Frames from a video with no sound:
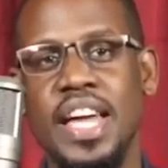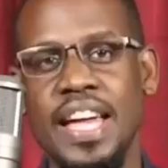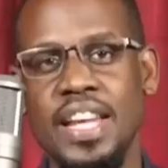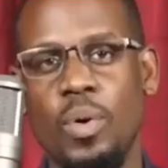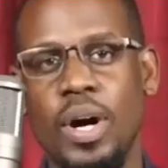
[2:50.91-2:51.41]

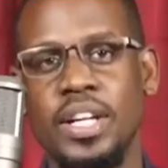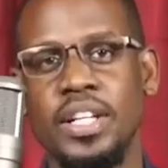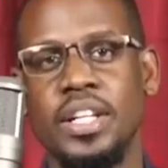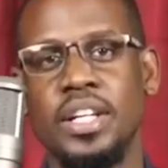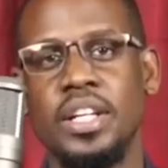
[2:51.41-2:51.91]
anyone
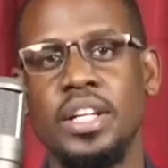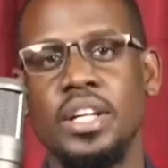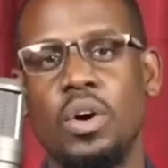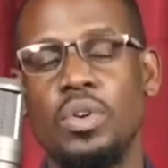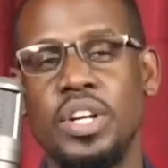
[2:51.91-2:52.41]

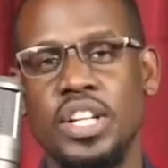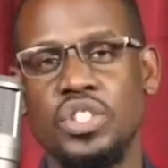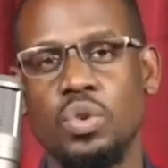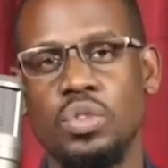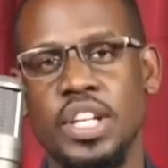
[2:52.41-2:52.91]
on
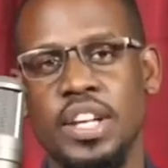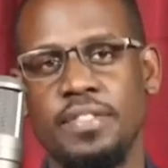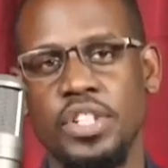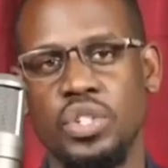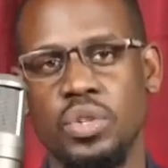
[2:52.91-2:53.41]
national
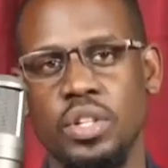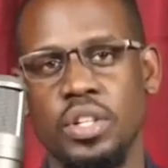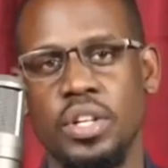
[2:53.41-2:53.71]
television.